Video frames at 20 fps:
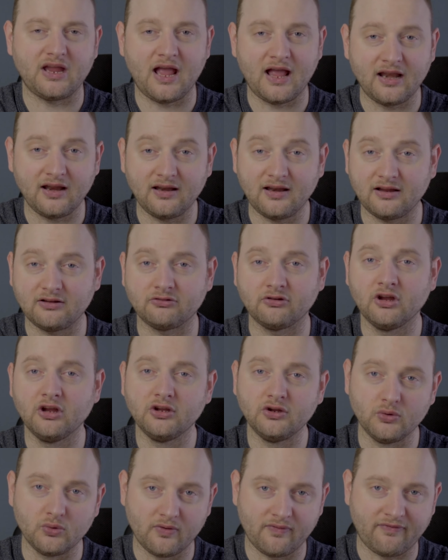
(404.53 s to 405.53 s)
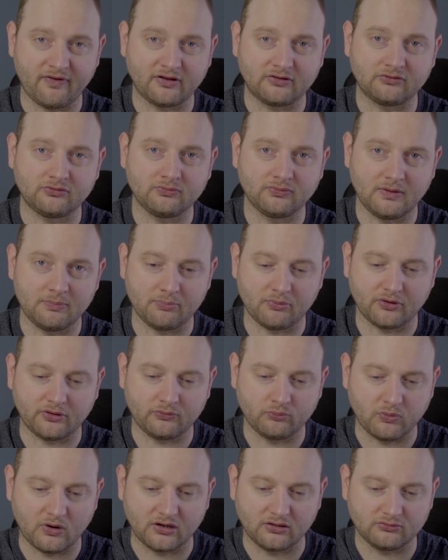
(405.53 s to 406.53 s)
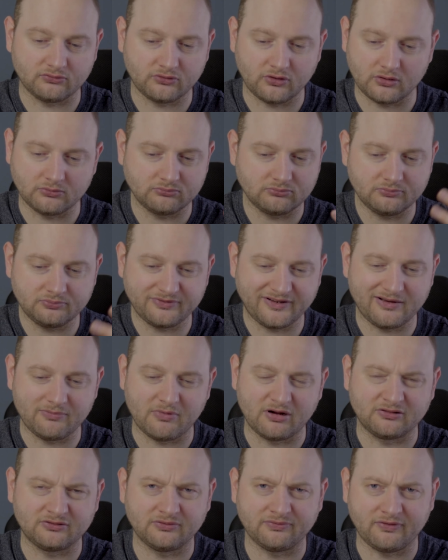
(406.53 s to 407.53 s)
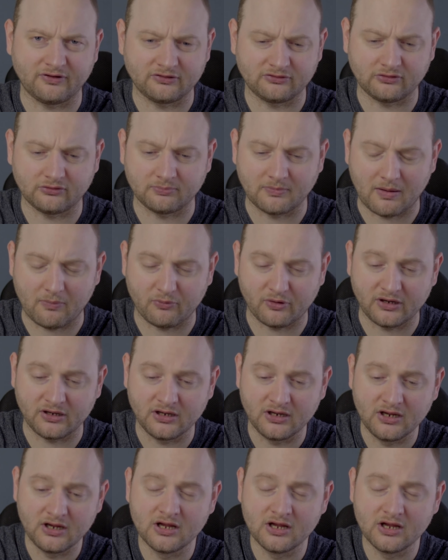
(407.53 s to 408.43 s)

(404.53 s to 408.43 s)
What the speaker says: and it is UFS 3.1, so pretty much the fastest memory.